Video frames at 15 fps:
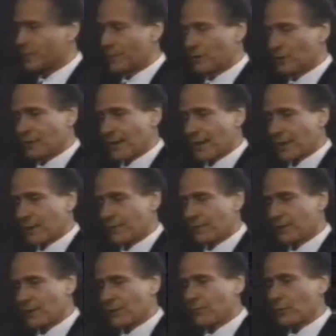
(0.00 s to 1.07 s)
if you look at it, if
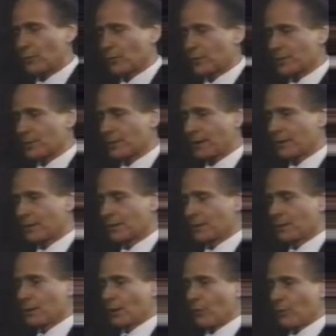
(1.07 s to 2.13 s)
the government were to spend
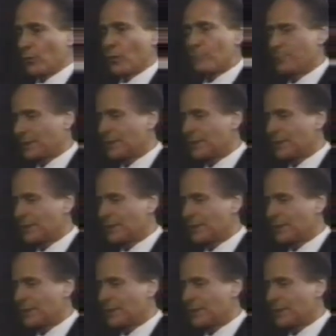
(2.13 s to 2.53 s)
$4